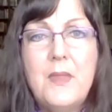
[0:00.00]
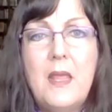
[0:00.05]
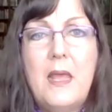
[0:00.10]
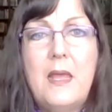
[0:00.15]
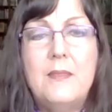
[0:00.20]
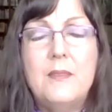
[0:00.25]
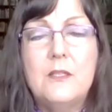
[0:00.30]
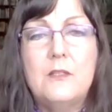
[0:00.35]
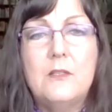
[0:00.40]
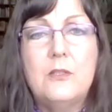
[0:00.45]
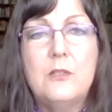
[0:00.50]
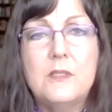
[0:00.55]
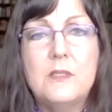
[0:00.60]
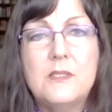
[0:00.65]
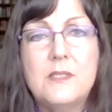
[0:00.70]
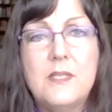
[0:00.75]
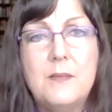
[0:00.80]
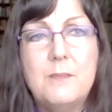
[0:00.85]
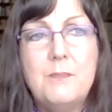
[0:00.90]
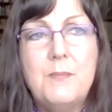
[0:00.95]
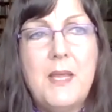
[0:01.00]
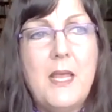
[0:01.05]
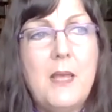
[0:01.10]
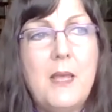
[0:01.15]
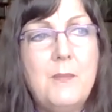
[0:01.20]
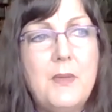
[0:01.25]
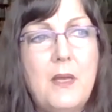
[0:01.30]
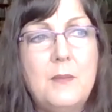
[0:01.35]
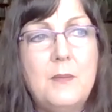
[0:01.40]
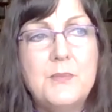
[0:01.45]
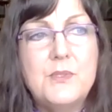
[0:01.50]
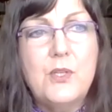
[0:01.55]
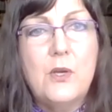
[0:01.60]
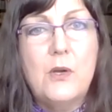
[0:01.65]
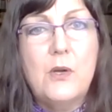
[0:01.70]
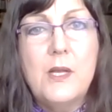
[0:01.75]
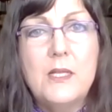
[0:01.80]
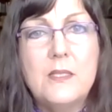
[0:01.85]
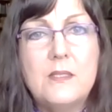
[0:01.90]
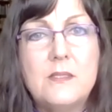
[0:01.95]
And the clerk said, ma'am, I'm
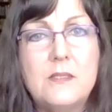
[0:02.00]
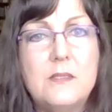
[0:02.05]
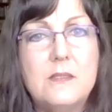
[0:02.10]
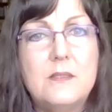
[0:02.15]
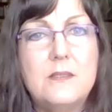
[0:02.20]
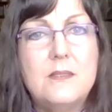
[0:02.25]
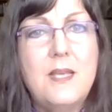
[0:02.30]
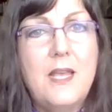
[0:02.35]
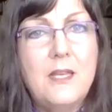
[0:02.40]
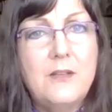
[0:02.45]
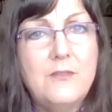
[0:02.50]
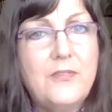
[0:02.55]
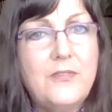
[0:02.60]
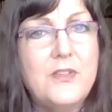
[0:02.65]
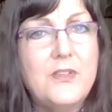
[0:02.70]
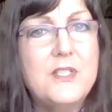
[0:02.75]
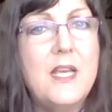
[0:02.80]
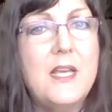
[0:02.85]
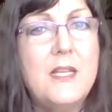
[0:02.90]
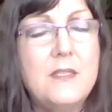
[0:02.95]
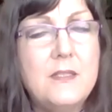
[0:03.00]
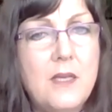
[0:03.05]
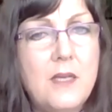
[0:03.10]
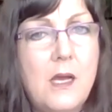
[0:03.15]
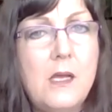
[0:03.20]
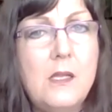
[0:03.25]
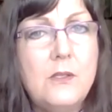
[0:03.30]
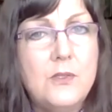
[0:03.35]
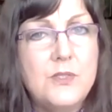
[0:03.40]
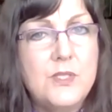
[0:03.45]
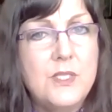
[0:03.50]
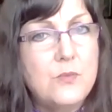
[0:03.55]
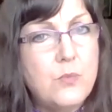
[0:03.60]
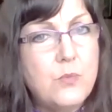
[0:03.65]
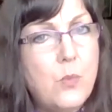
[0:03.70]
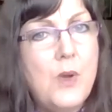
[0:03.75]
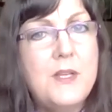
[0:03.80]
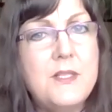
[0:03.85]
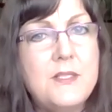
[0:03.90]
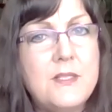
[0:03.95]
sorry, it's 10 for $10. It's
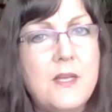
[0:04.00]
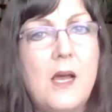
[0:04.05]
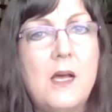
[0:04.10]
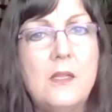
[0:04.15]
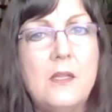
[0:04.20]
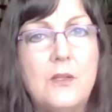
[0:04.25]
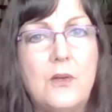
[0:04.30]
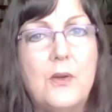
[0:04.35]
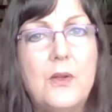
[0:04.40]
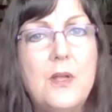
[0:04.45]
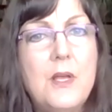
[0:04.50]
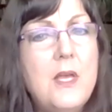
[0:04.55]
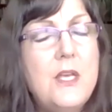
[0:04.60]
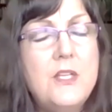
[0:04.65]
$1.